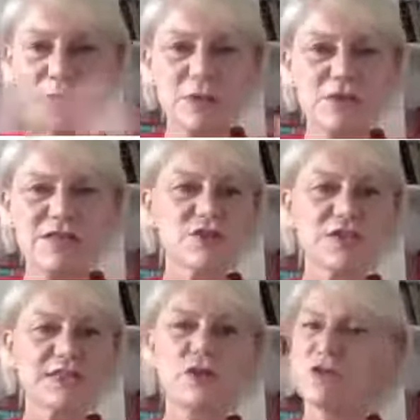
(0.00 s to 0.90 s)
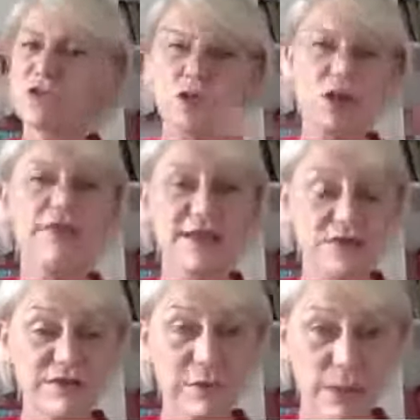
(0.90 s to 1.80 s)
So I'm not suggesting you start that
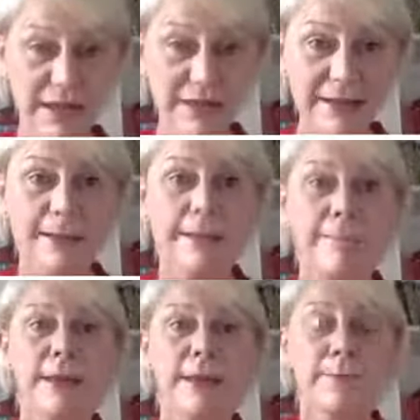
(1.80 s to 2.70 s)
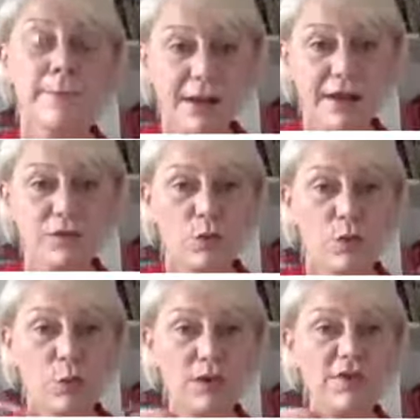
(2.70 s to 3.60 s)
straight away, but
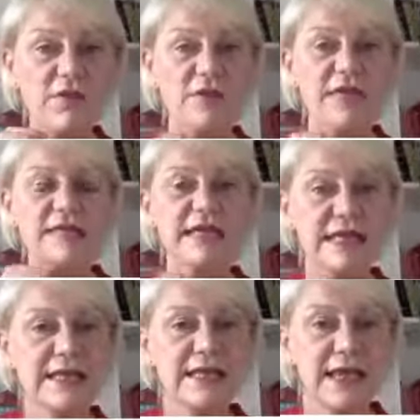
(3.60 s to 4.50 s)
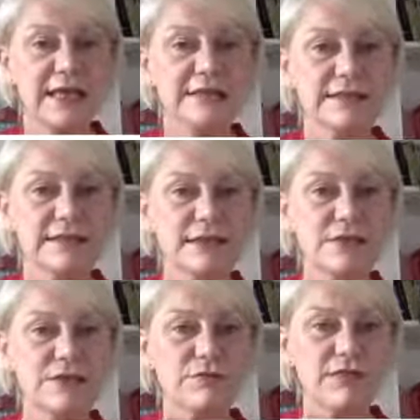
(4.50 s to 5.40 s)
what are the things in that
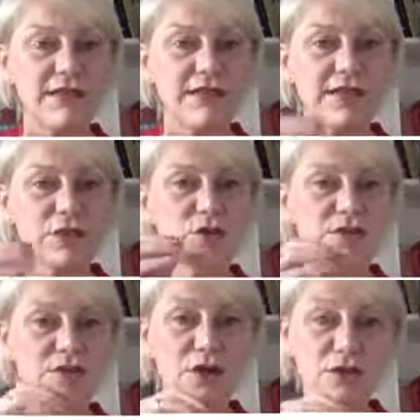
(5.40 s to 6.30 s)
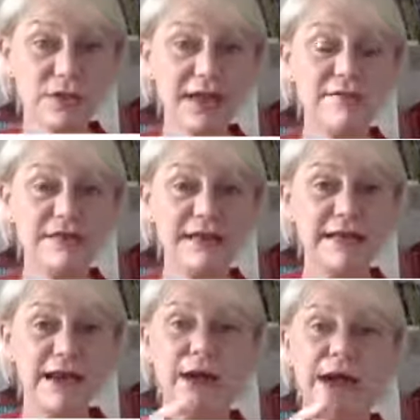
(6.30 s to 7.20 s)
that reflect that you can start doing every day
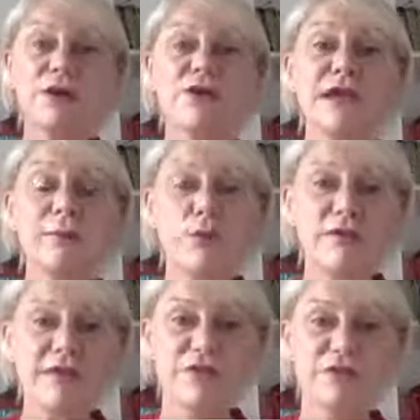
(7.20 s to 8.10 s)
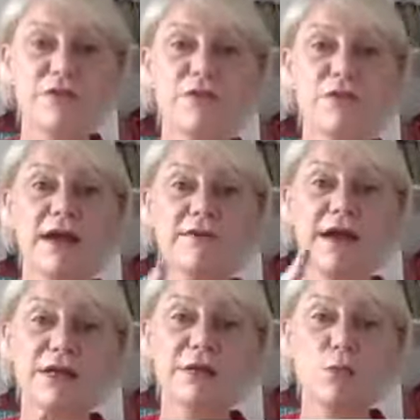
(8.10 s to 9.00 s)
now? How can you get more adventure in your life?
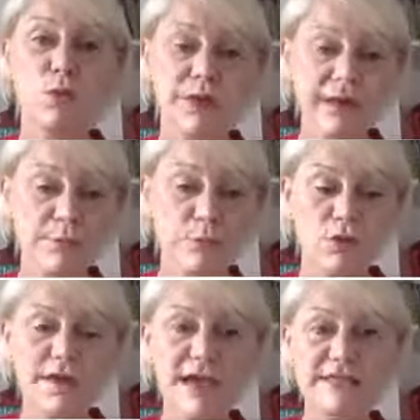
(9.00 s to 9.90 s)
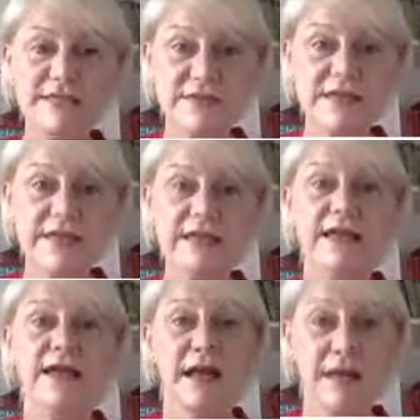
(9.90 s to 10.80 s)
How can you get more creativity
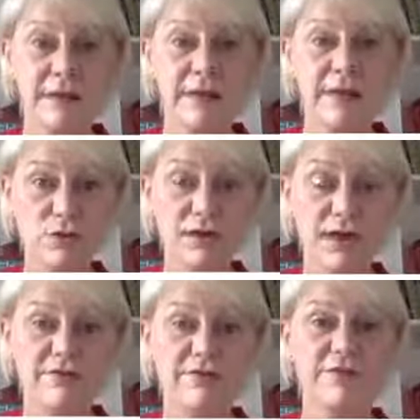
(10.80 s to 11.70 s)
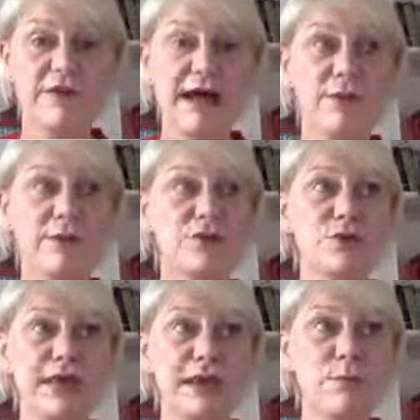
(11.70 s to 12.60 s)
in your life? How can
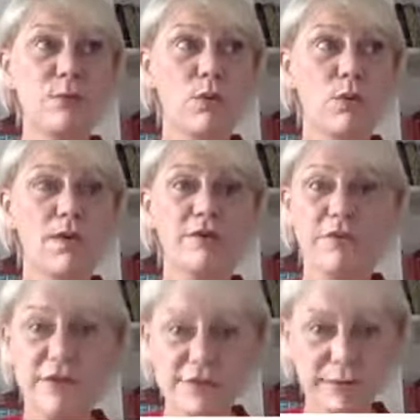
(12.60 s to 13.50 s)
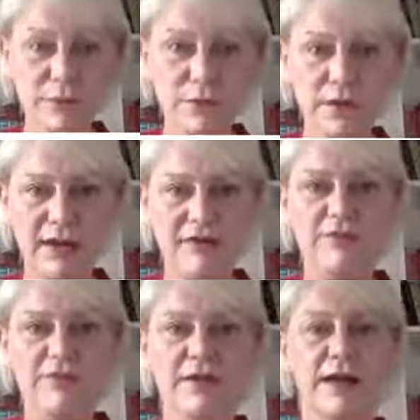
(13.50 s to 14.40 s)
you get more freedom in your
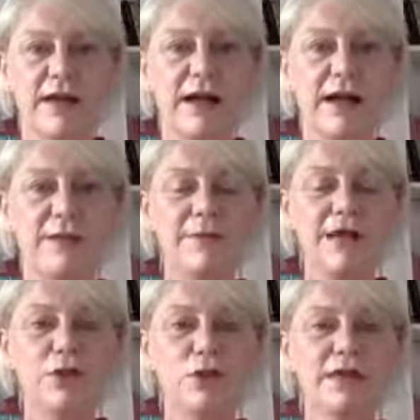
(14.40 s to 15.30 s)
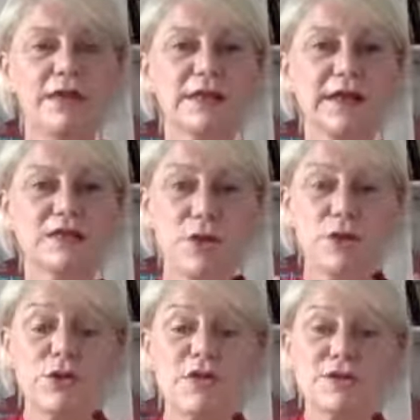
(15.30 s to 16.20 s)
life? And look at that. So
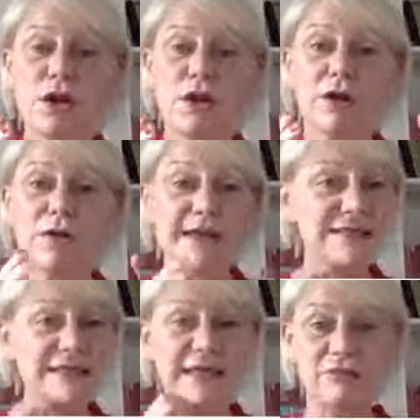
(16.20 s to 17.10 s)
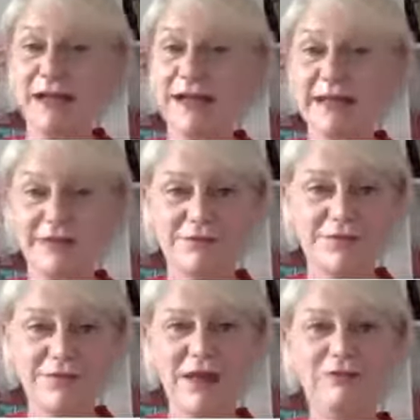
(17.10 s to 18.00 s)
you can start creating it right now.
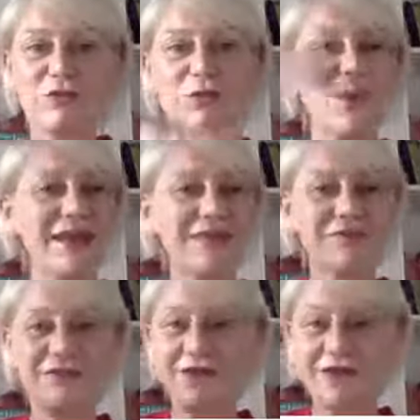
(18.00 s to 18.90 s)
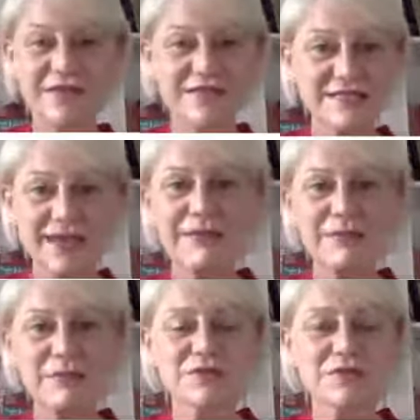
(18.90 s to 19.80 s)
You don't have to wait for 5 years'
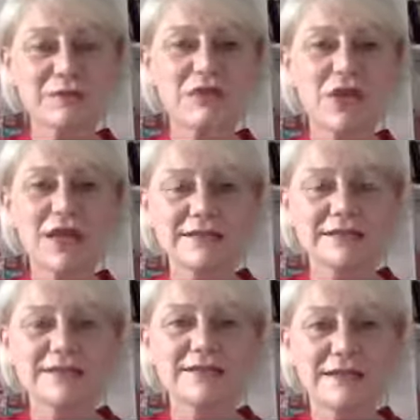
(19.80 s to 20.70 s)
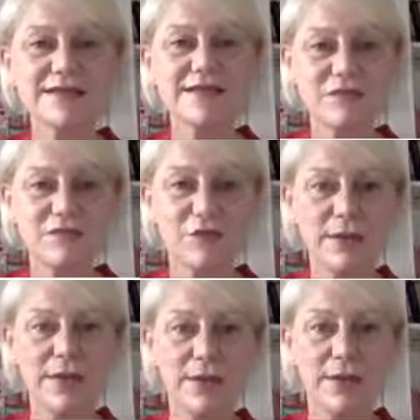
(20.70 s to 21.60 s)
time until some journalist is
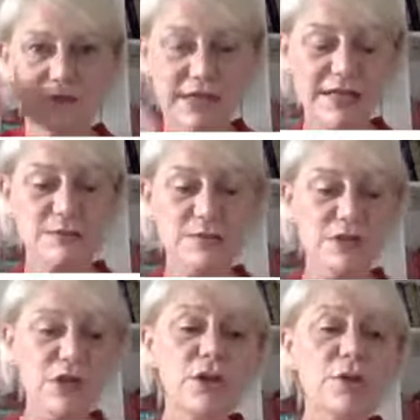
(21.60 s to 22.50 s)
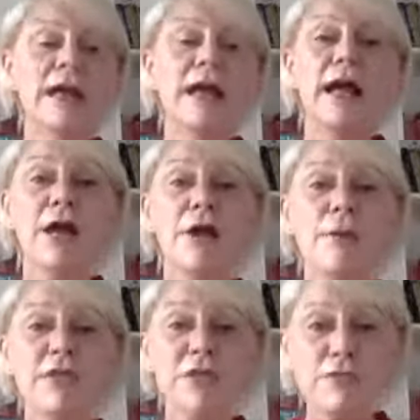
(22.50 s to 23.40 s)
interviewing you. So that's number two. And
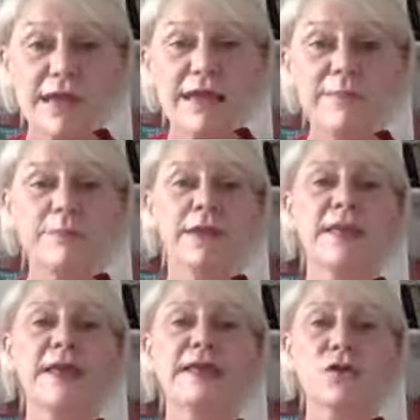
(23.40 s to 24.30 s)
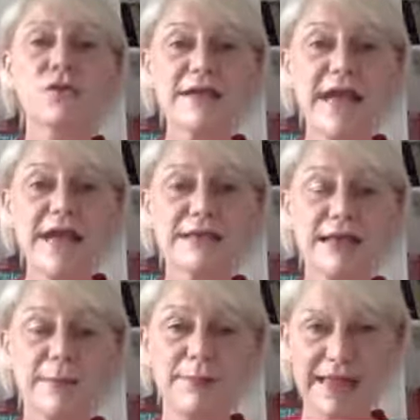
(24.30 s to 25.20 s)
number three is create
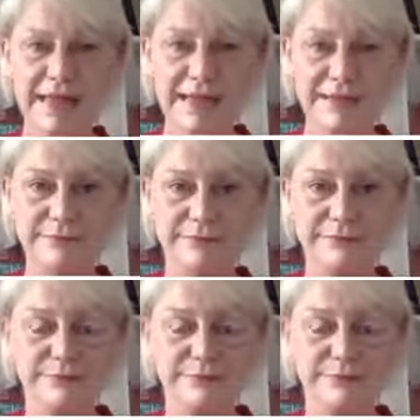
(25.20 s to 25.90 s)
a plan.